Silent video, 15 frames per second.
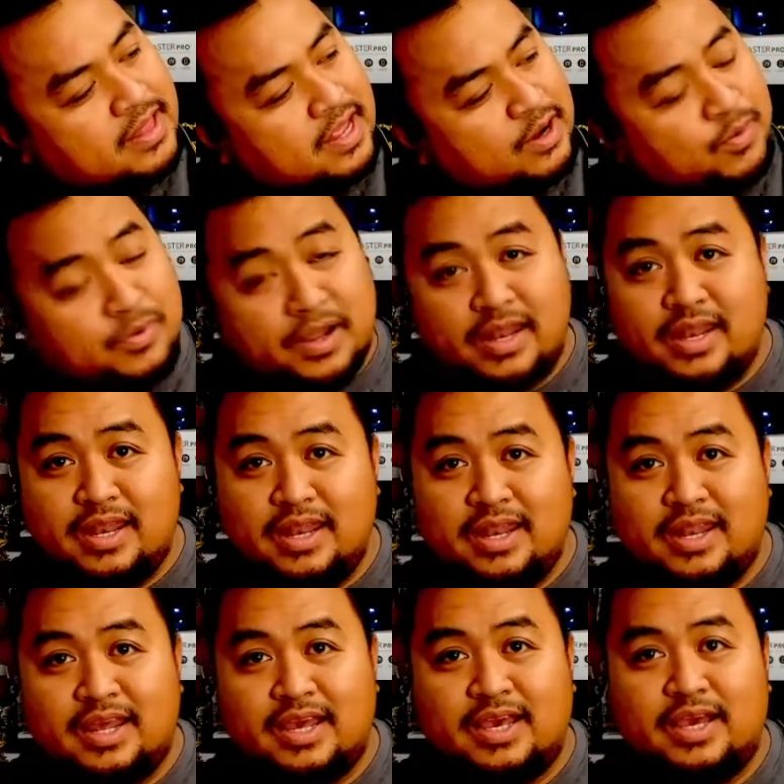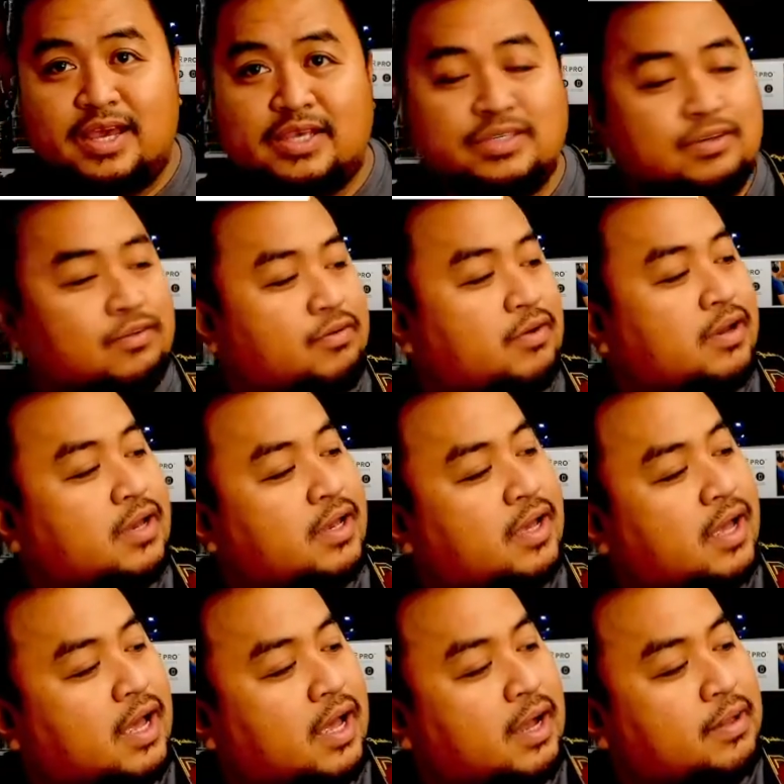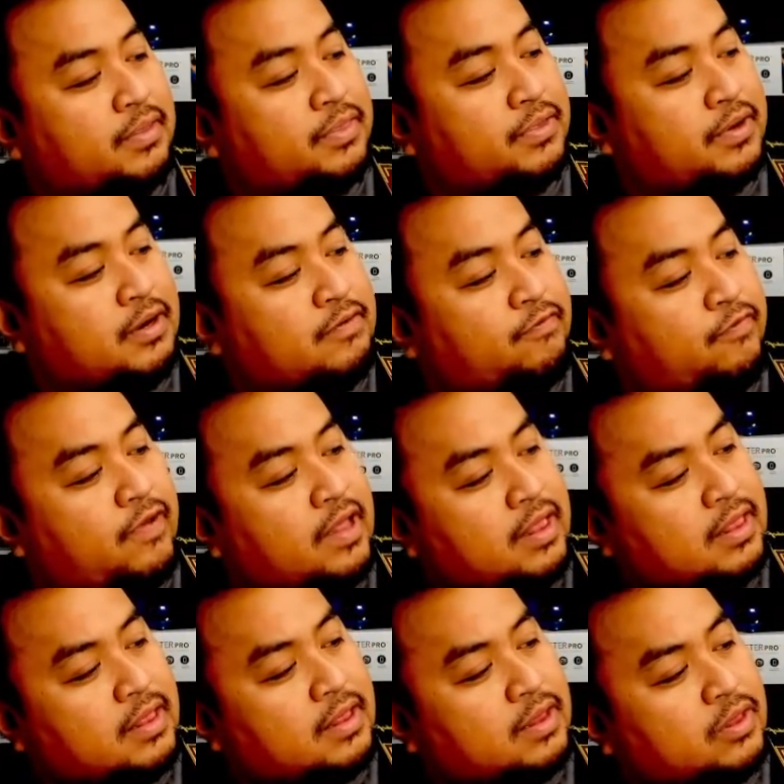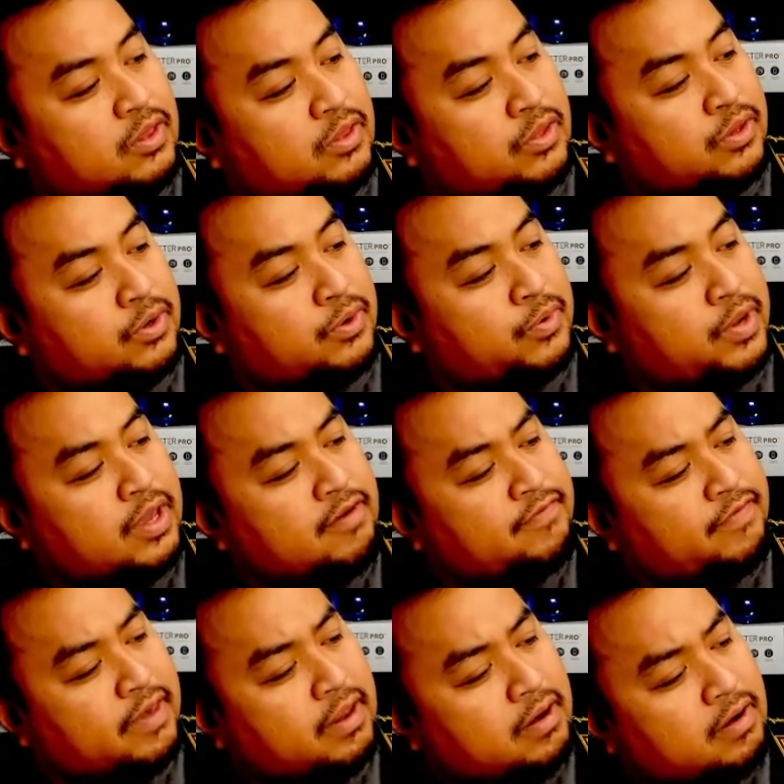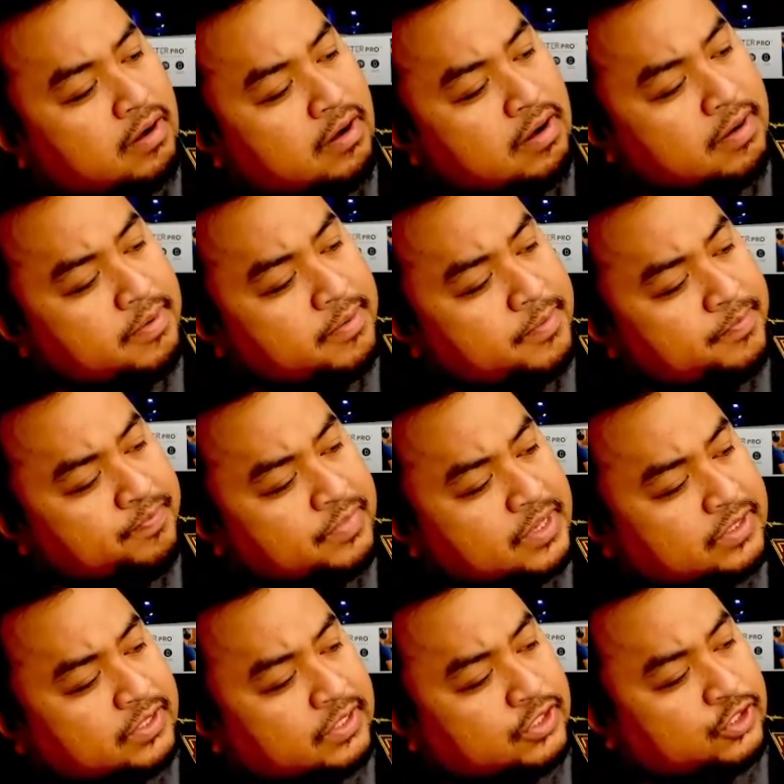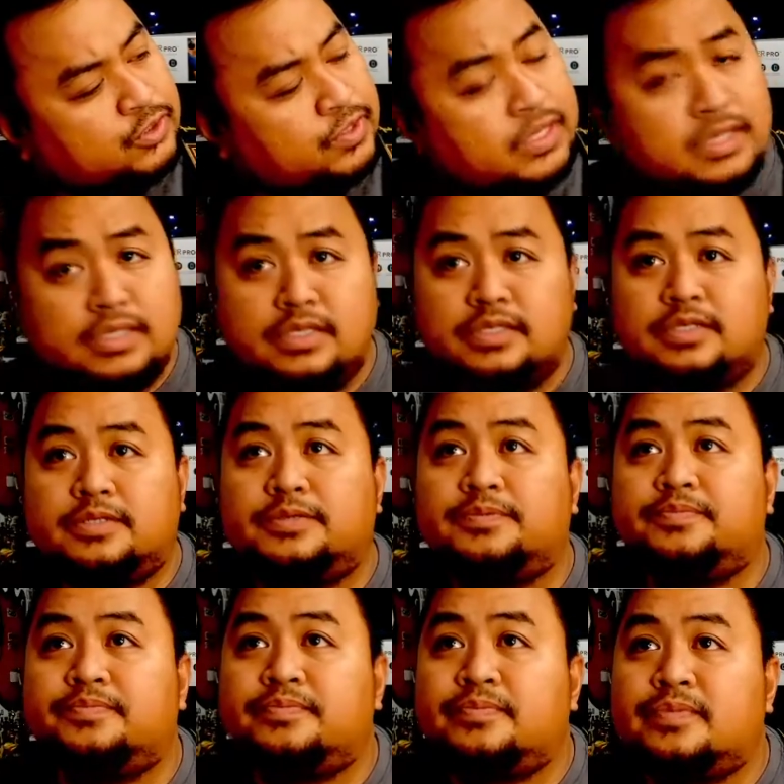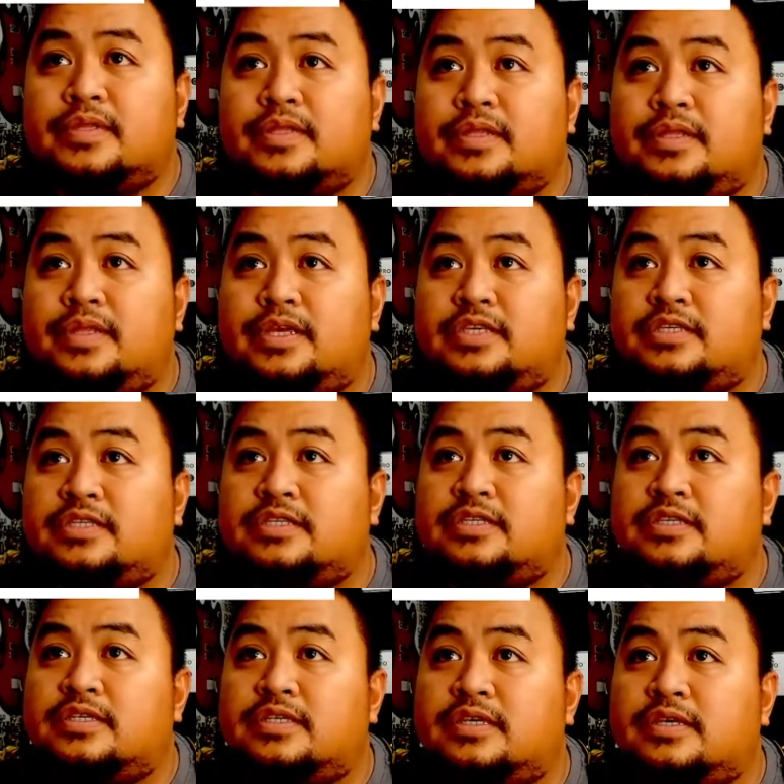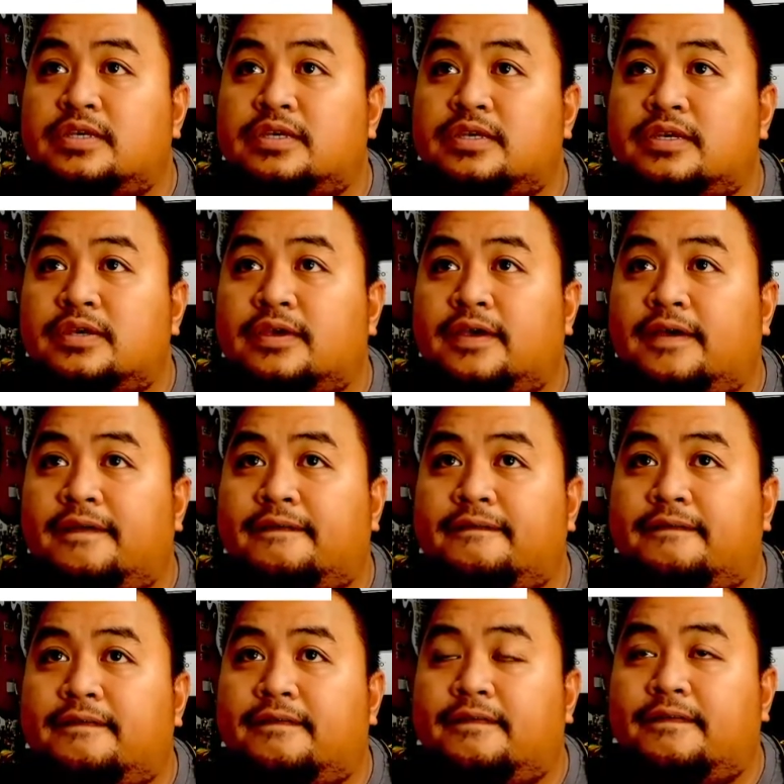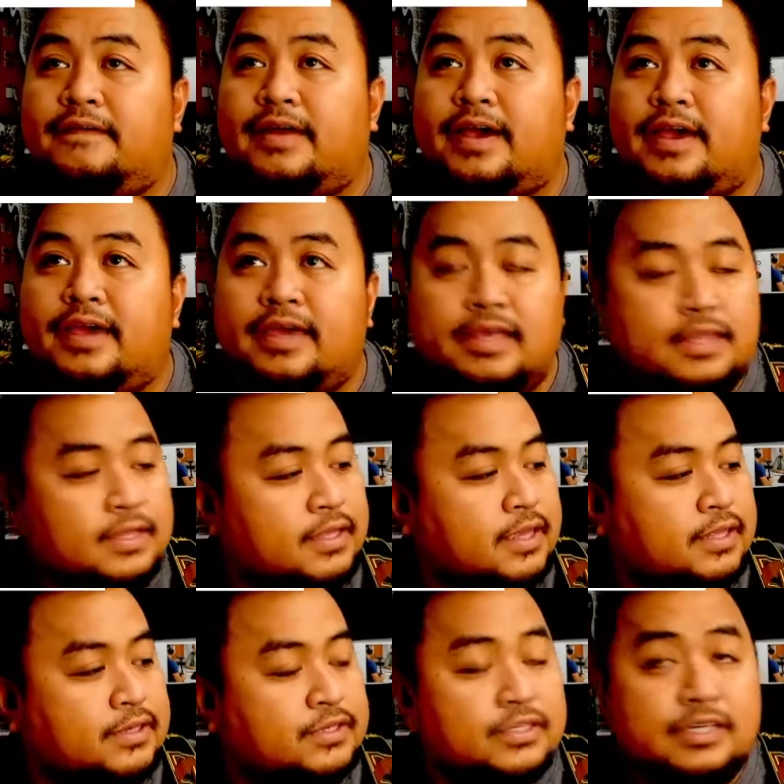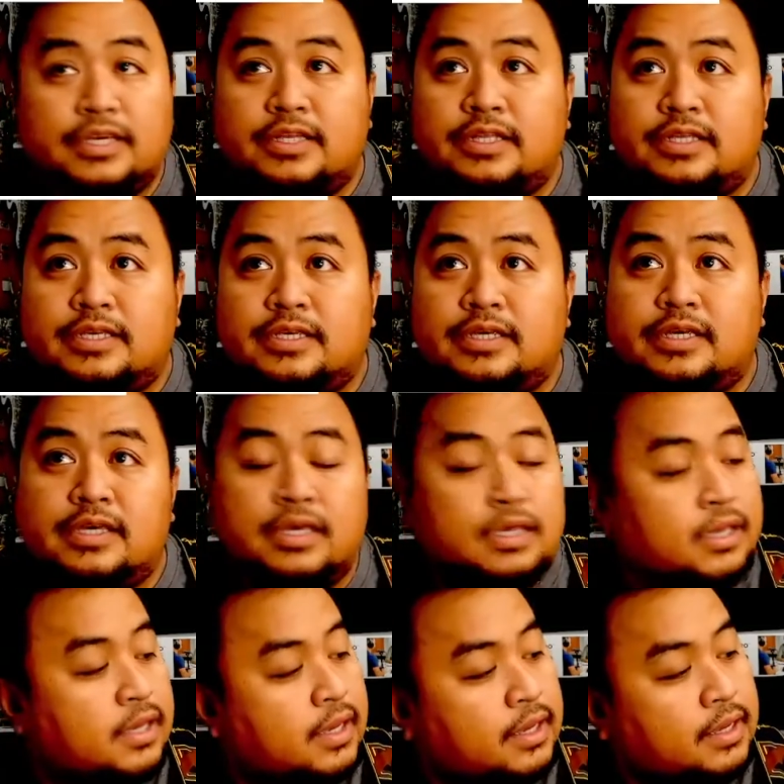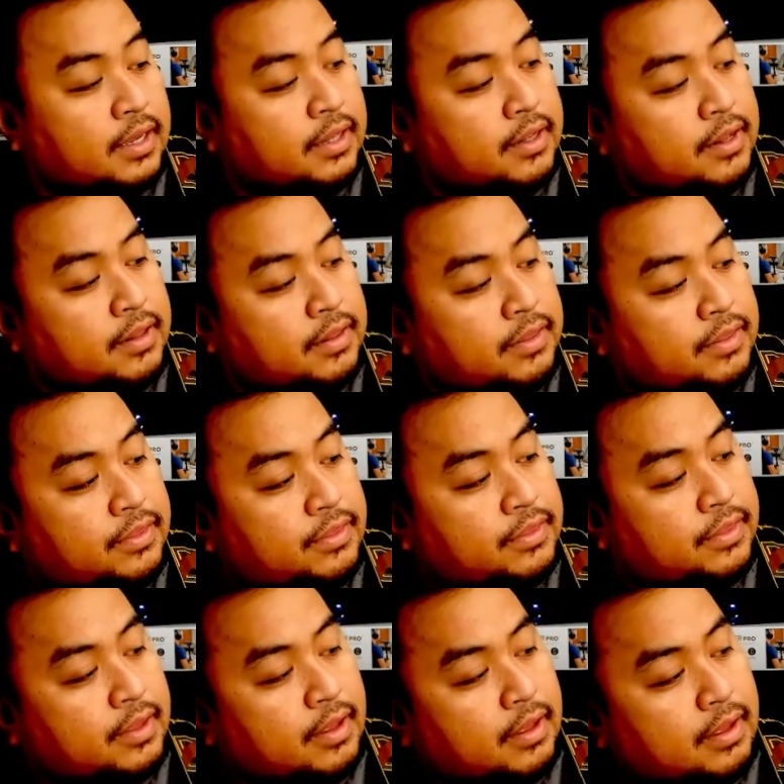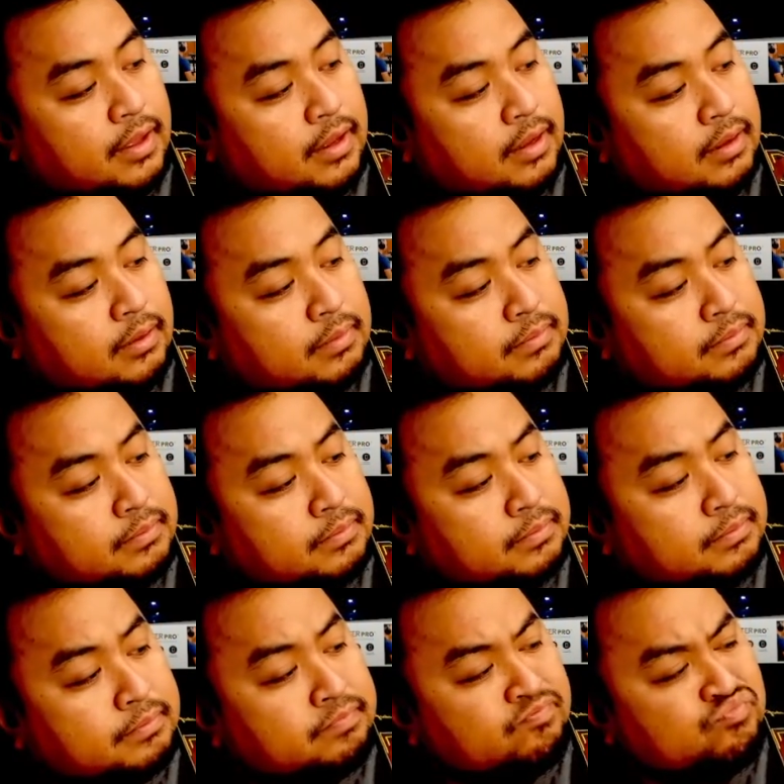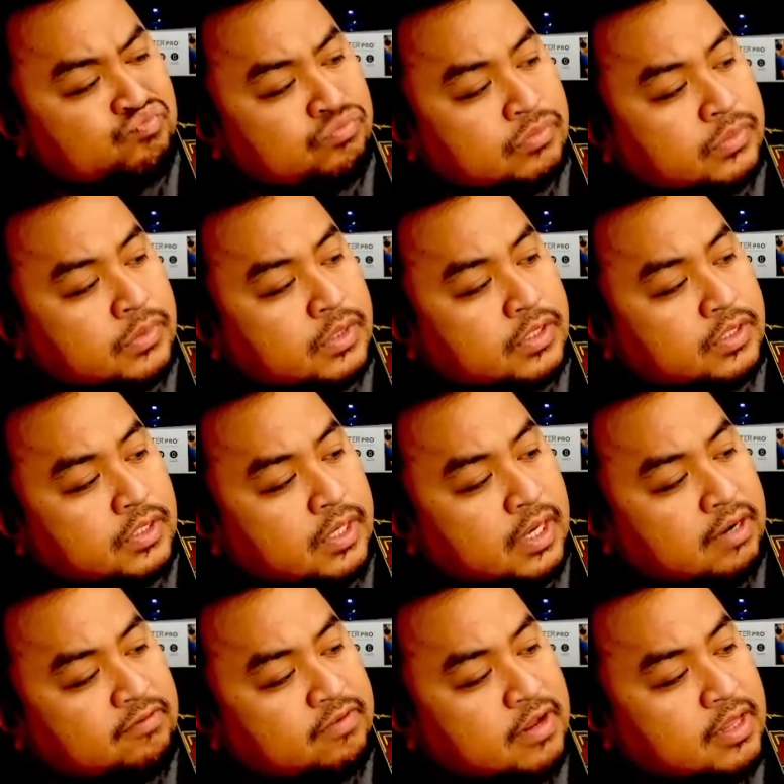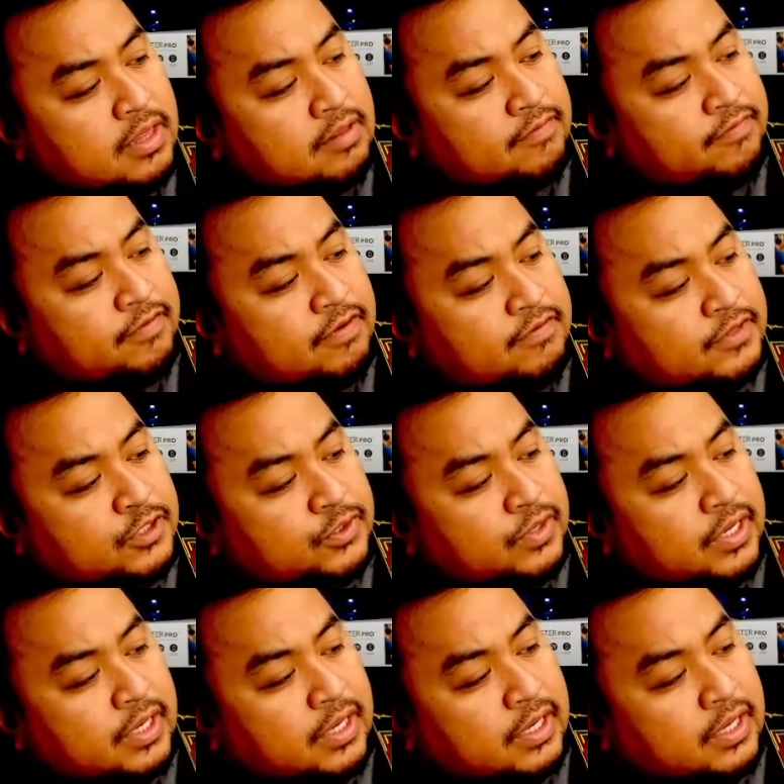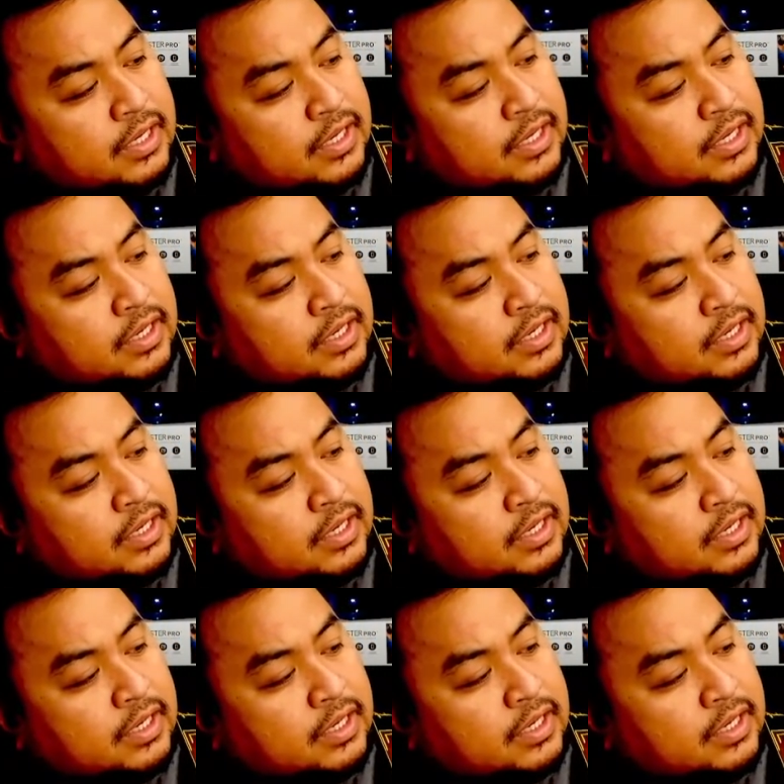that one. So uh, third fret to your ring finger, six strings. This, alright, can you see it? And then um, second fret, fifth string